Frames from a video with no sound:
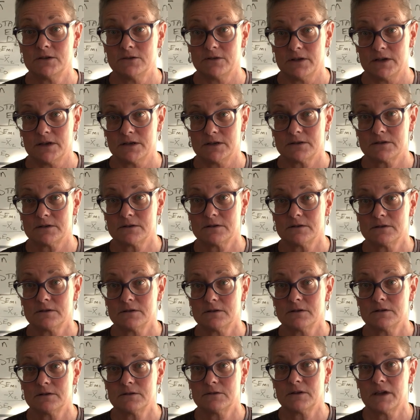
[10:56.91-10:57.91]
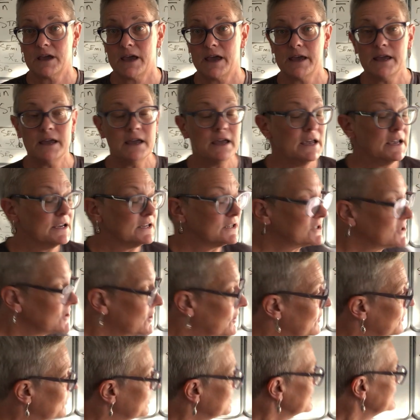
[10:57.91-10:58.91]
things. Okay,
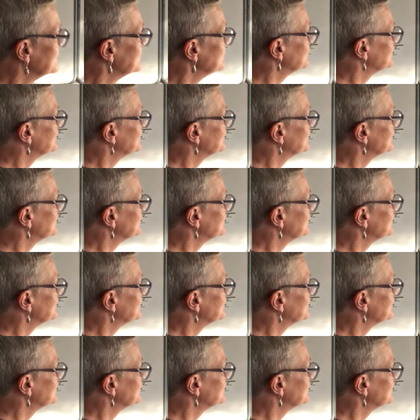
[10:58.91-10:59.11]
so your